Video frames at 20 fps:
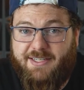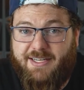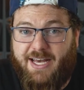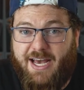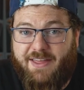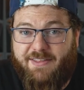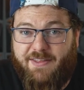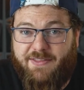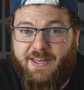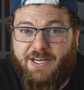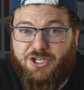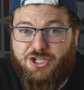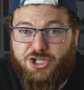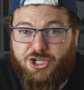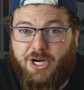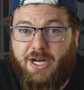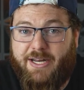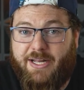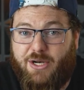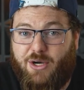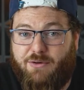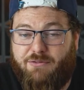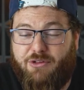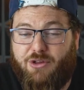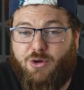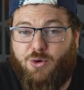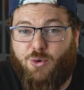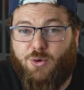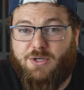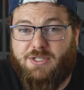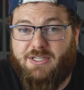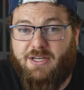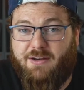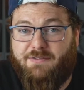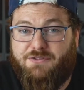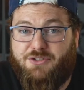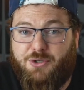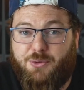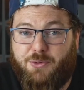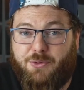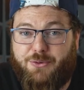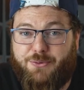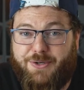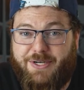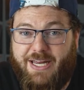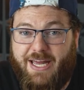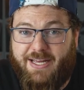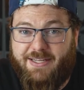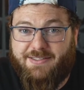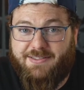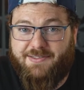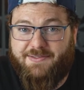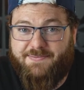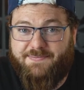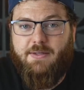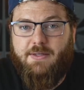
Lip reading: and then they shot it over the course of 2 or 3 days.